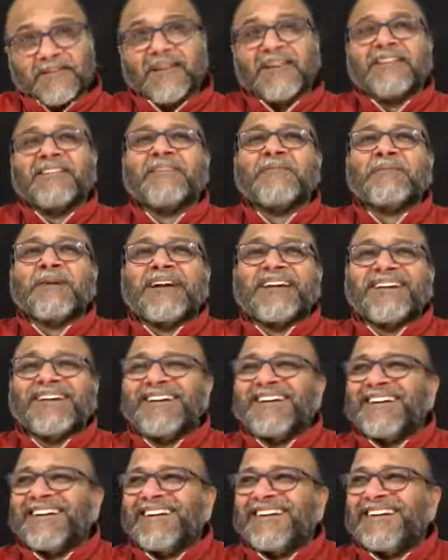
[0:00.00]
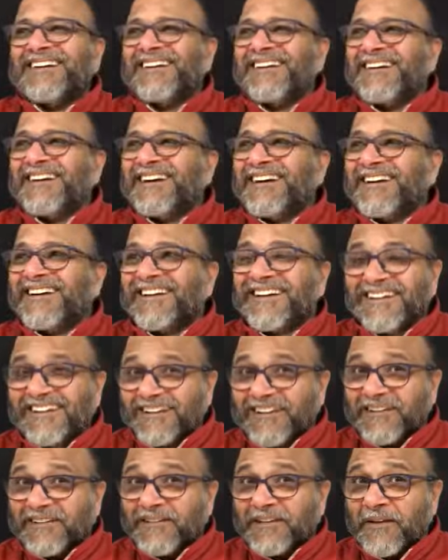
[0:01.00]
Still in the mind
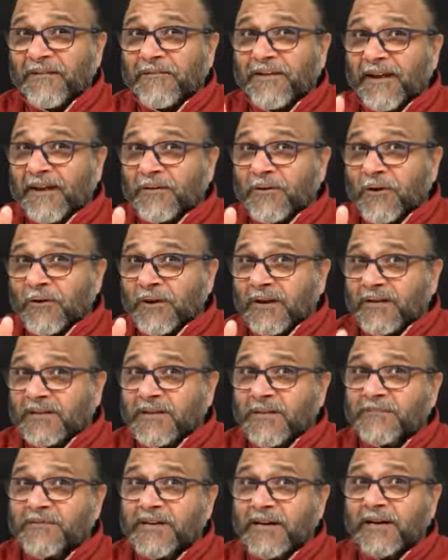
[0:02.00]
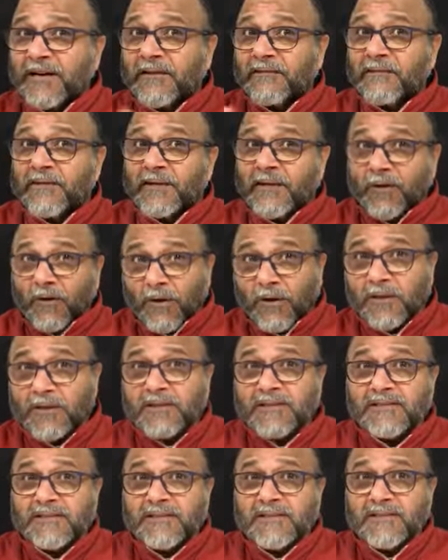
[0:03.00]
see we are talking subjectively all
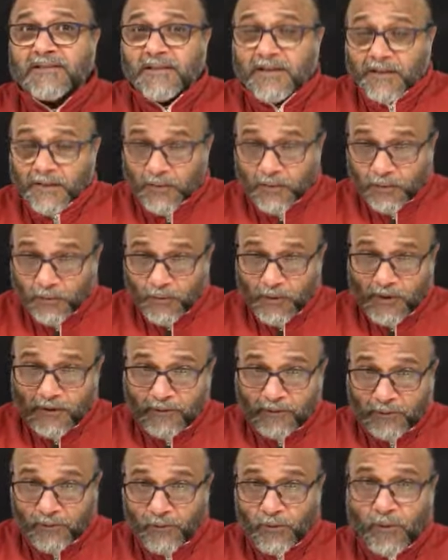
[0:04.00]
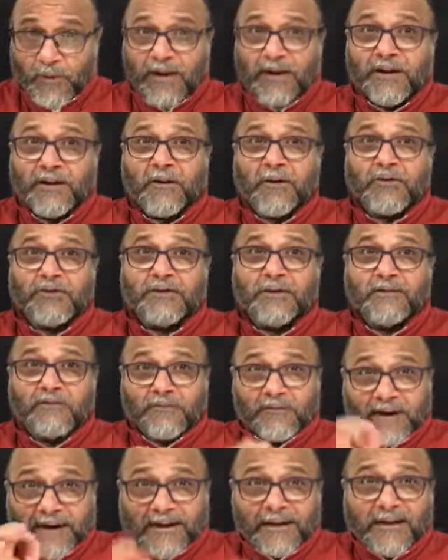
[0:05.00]
this is you have to look at yourself
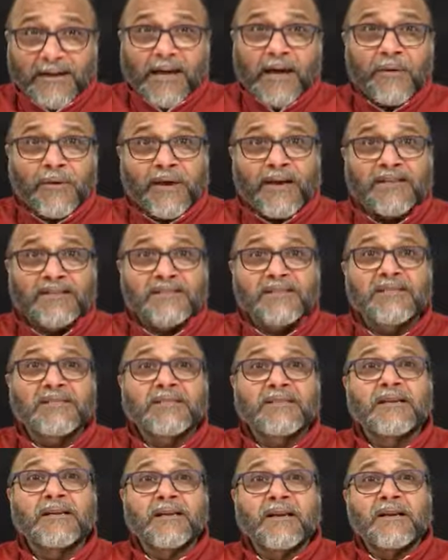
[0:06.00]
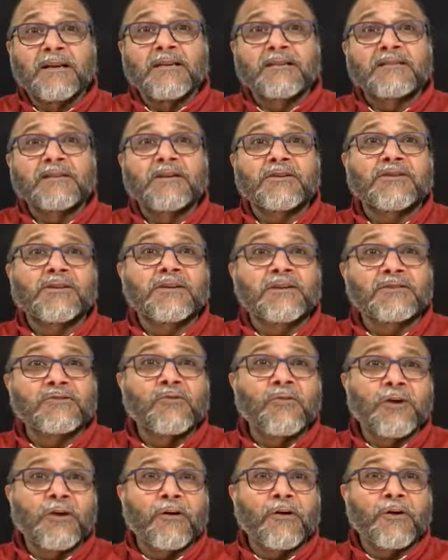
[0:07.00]
right now as this discussion is
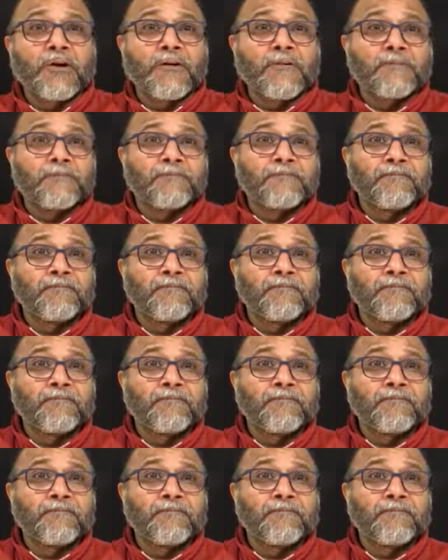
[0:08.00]
going on